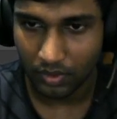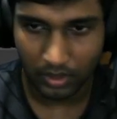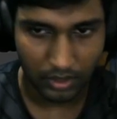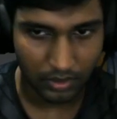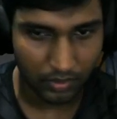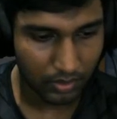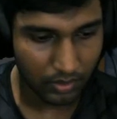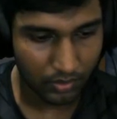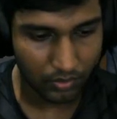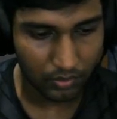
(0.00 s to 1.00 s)
and
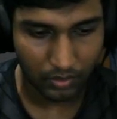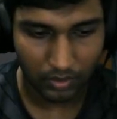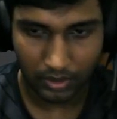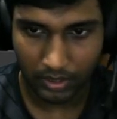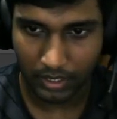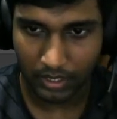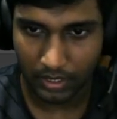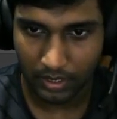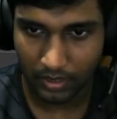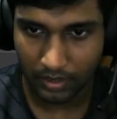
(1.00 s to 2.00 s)
Control T,
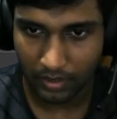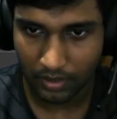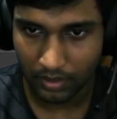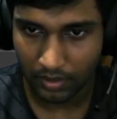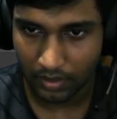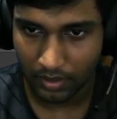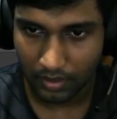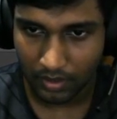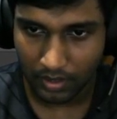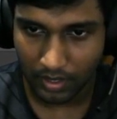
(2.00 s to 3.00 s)

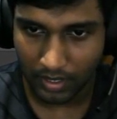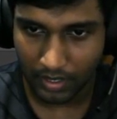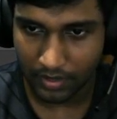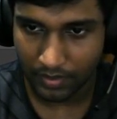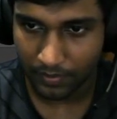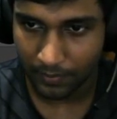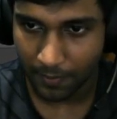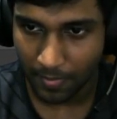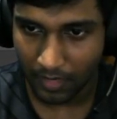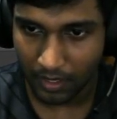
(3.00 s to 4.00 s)
add
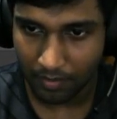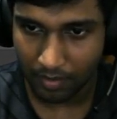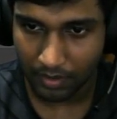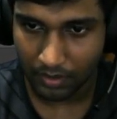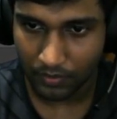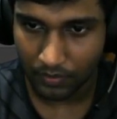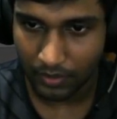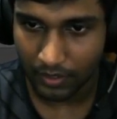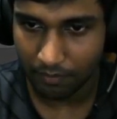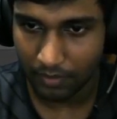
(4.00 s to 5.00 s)
a mapping node
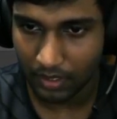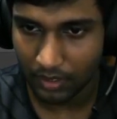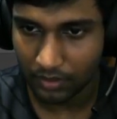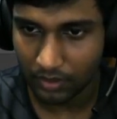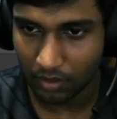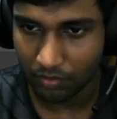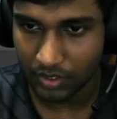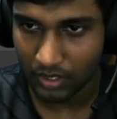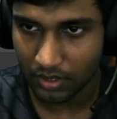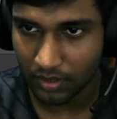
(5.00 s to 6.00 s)
and plug the
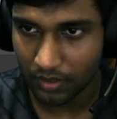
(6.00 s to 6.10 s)
object.